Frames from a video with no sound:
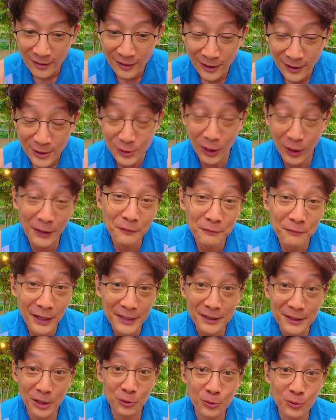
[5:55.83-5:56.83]
So I
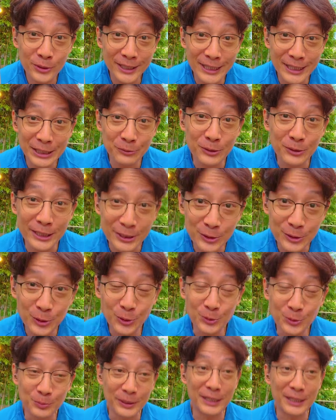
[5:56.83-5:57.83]
find that really, really
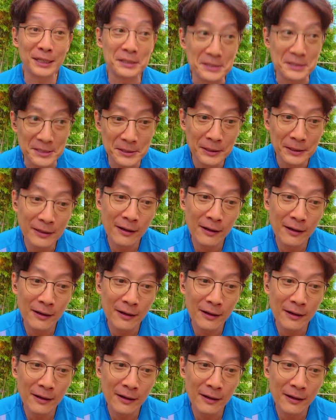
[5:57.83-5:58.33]
cool, because